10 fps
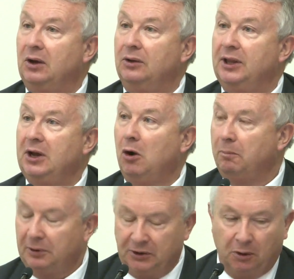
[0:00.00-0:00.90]
on the
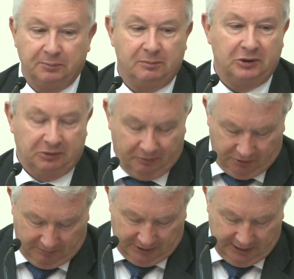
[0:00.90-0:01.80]
hope and the optimism of
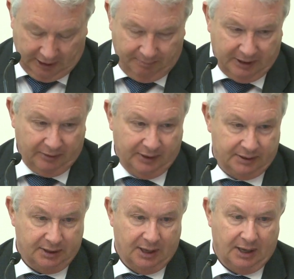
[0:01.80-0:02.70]
the Mandela period,